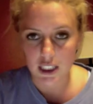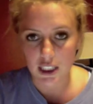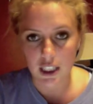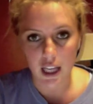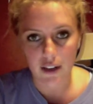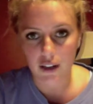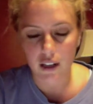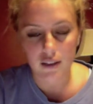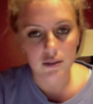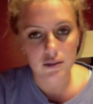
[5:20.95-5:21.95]
I don't
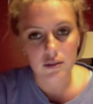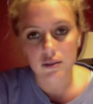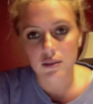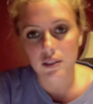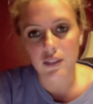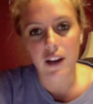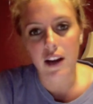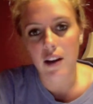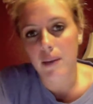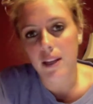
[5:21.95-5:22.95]
know, the
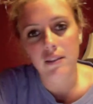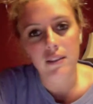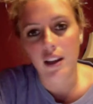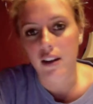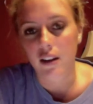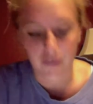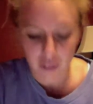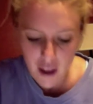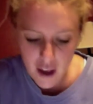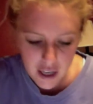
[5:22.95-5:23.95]
fireman. I don't know.
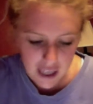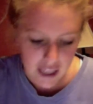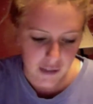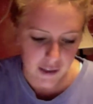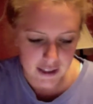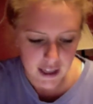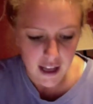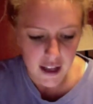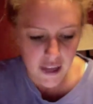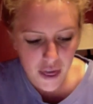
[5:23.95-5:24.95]
Okay, anyways,
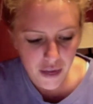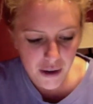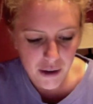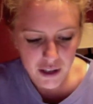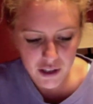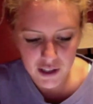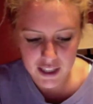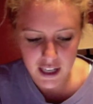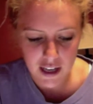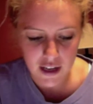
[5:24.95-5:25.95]
the 3 questions
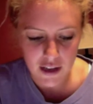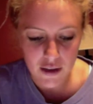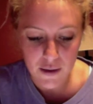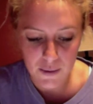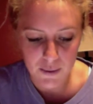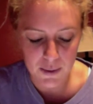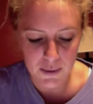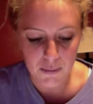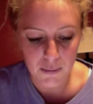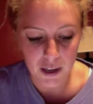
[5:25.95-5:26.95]
that I
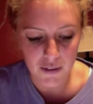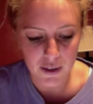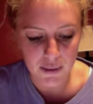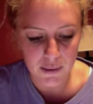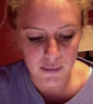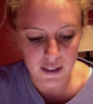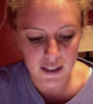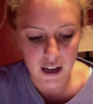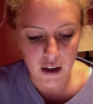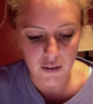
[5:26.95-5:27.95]
used, my first one
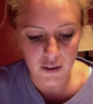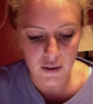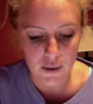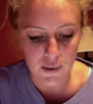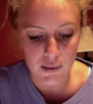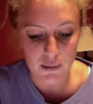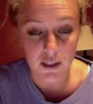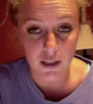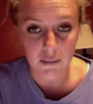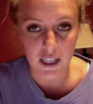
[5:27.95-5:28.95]
was, how have you used
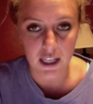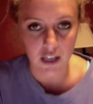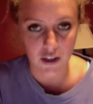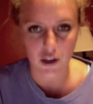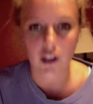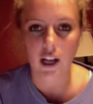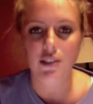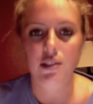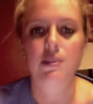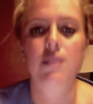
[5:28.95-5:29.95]
multimedia in your
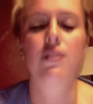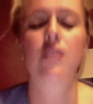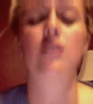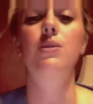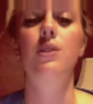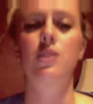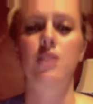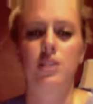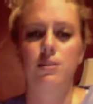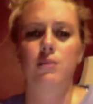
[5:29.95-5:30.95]
classroom? So for this question,
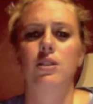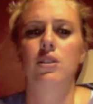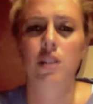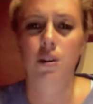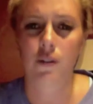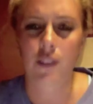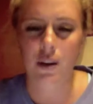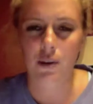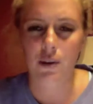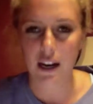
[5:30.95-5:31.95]
I just wanted to know if
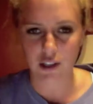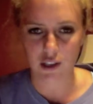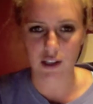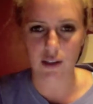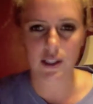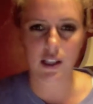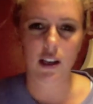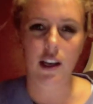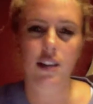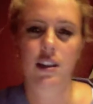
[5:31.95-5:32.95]
they were actually using
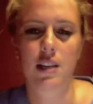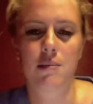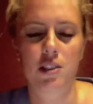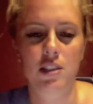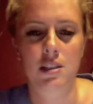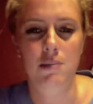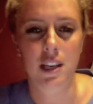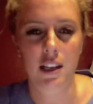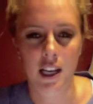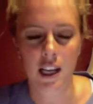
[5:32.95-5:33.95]
it. Kind of like I mentioned at the
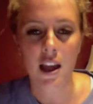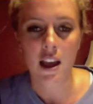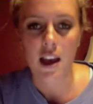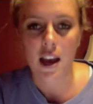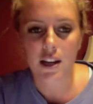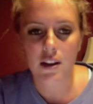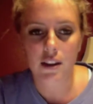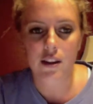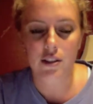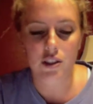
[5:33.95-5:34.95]
beginning, I know
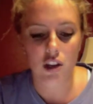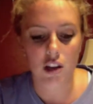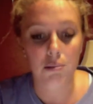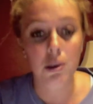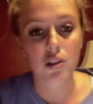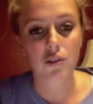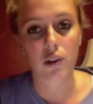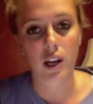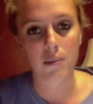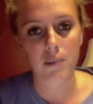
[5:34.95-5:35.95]
that there's this giant push
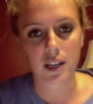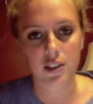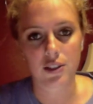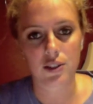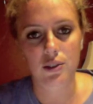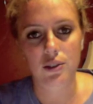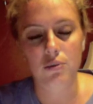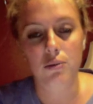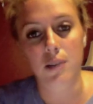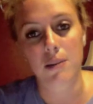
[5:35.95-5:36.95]
for it, but I just
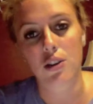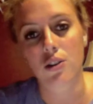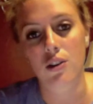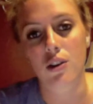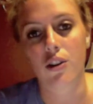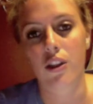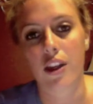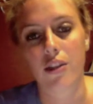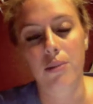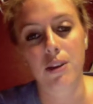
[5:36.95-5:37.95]
want to make sure
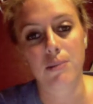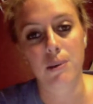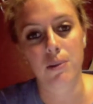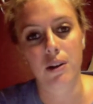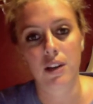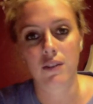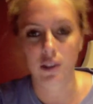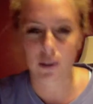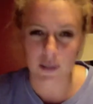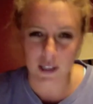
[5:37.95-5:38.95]
that these people are
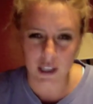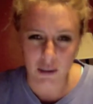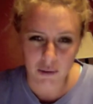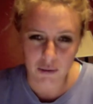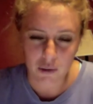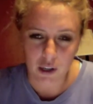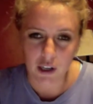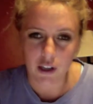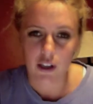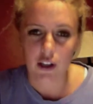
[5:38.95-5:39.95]
even using it
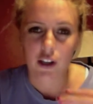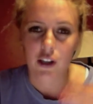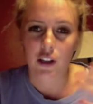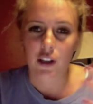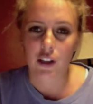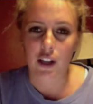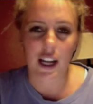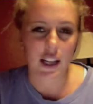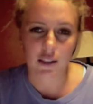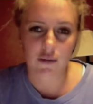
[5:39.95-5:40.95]
before I
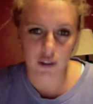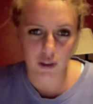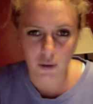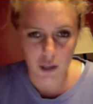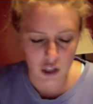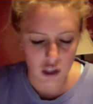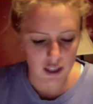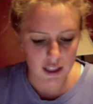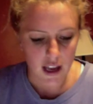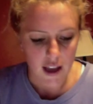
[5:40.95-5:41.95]
ask them further questions.
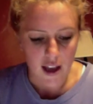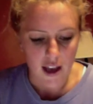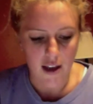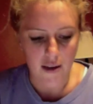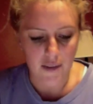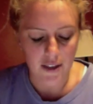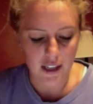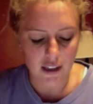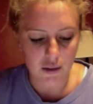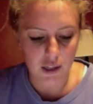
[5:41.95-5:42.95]
My
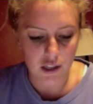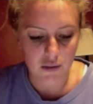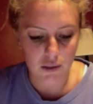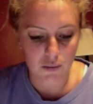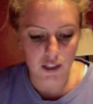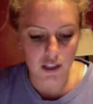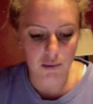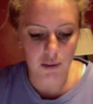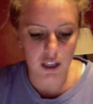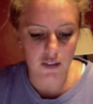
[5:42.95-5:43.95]
second question was, what do you
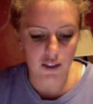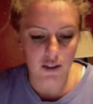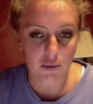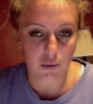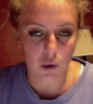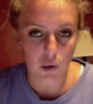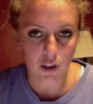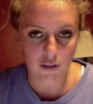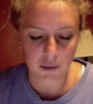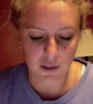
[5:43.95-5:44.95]
believe is the role
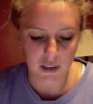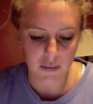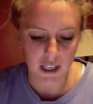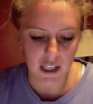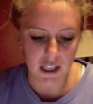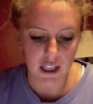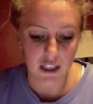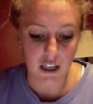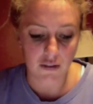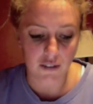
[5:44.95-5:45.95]
of multimedia in a
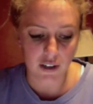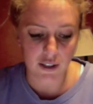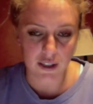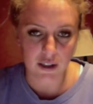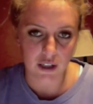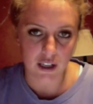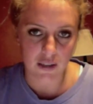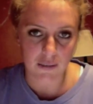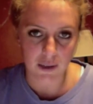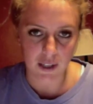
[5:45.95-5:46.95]
diverse learning
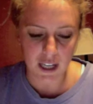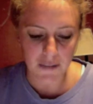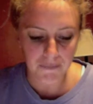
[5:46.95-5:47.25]
community?